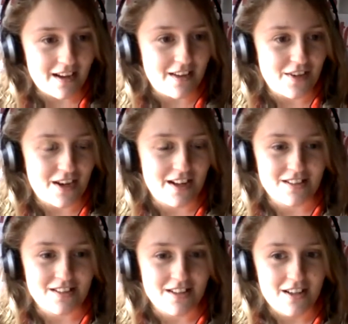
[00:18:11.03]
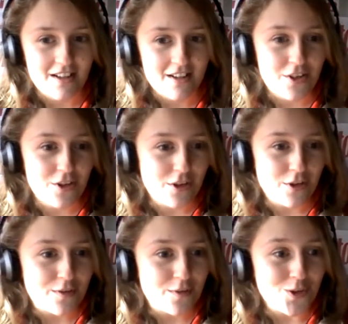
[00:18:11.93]
I've had 3
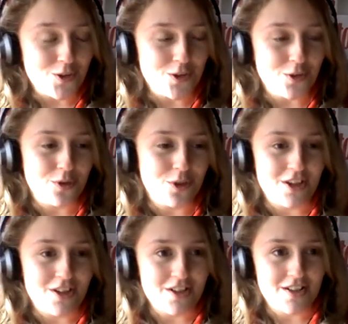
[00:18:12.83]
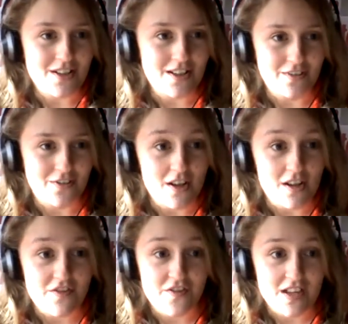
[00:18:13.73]
or 4 new routers. They've
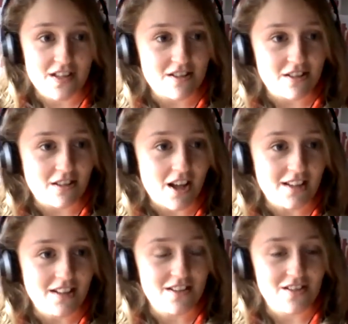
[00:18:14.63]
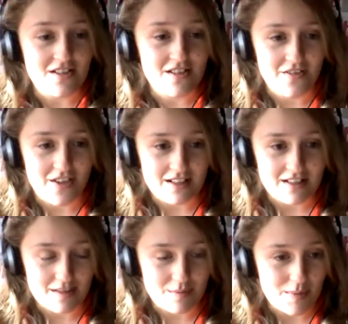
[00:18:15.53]
fixed the lines. They've had
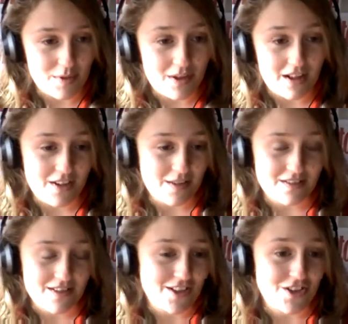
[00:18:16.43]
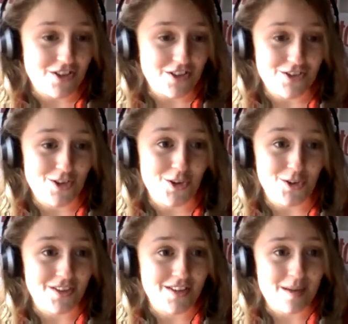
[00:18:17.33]
like people. I've had engineers all
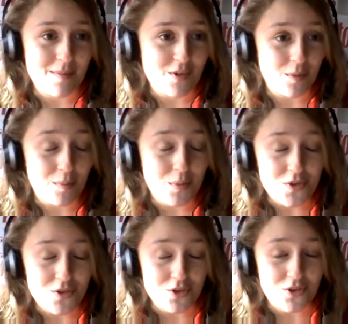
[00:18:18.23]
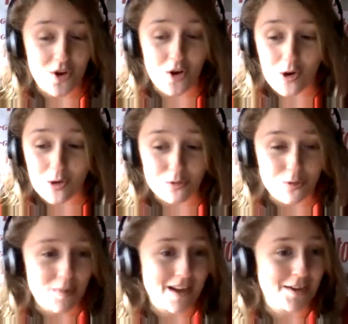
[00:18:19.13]
the time. I've got boosters all
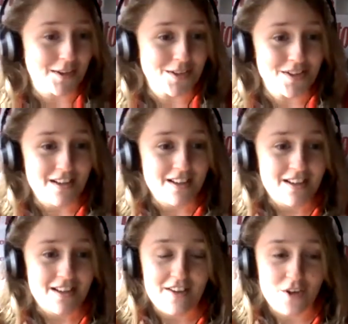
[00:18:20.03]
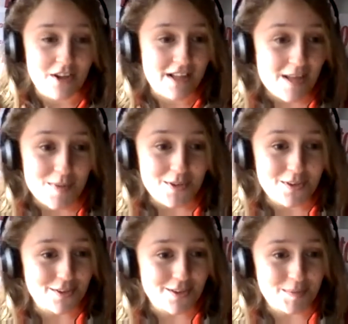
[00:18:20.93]
over my house. I've got a
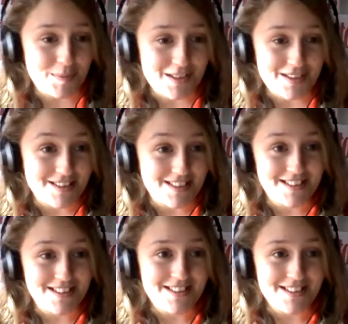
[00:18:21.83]
cable plugged in.